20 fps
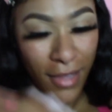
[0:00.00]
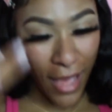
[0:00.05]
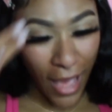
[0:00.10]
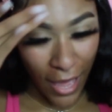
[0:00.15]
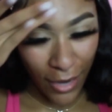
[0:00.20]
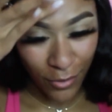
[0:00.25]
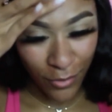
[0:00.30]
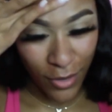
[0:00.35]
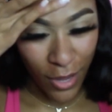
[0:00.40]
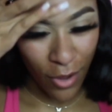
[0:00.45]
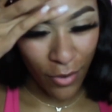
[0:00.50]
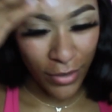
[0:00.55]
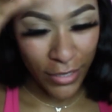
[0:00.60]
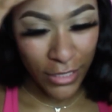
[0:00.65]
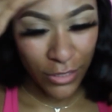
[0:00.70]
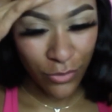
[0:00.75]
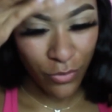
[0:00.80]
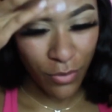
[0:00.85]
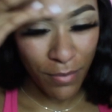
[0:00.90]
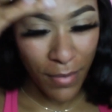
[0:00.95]
I don't know, it
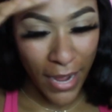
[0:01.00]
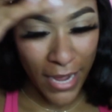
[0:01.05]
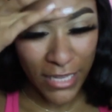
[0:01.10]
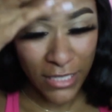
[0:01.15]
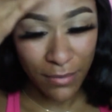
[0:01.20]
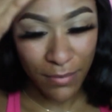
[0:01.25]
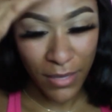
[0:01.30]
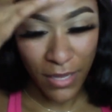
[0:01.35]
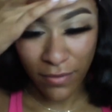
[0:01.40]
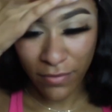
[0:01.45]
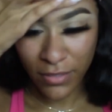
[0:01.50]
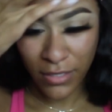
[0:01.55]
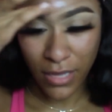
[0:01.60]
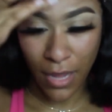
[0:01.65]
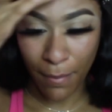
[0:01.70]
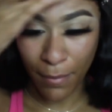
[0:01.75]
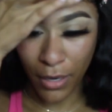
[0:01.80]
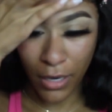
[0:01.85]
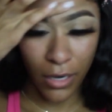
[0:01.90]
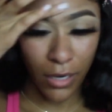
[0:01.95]
just reminds me of
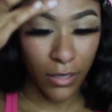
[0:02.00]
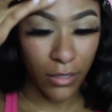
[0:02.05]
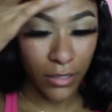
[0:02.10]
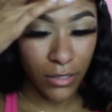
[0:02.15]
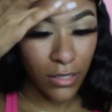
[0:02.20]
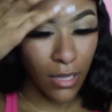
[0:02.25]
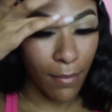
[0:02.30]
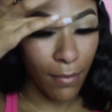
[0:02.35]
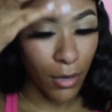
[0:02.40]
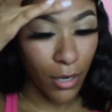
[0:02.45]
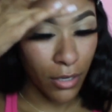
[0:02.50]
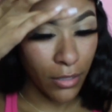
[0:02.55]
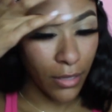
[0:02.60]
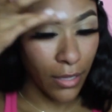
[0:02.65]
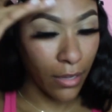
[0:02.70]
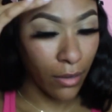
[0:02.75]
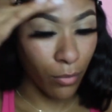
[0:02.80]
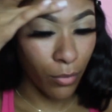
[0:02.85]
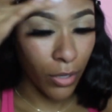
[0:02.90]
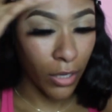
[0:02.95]
summer, the summer
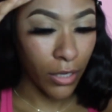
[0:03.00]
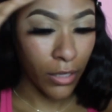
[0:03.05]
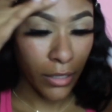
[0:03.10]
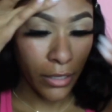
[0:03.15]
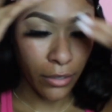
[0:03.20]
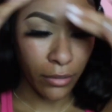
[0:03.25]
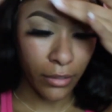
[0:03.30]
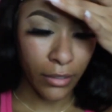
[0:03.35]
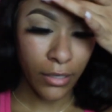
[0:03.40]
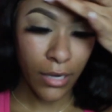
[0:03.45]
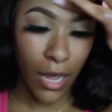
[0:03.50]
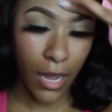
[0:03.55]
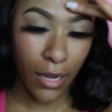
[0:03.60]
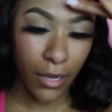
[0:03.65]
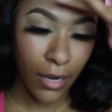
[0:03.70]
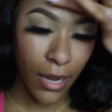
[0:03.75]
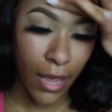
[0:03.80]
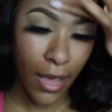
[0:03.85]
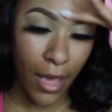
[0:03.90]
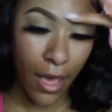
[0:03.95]
that we're clearly not
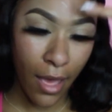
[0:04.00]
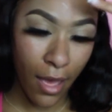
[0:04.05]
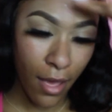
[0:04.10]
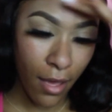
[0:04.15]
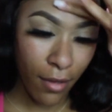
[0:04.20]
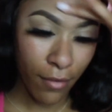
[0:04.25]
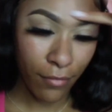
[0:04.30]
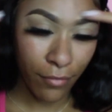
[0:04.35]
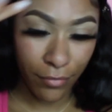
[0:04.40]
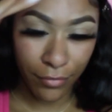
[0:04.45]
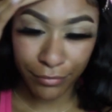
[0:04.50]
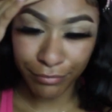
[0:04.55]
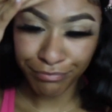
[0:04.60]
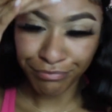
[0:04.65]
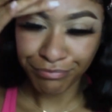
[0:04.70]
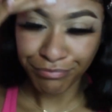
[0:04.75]
gonna have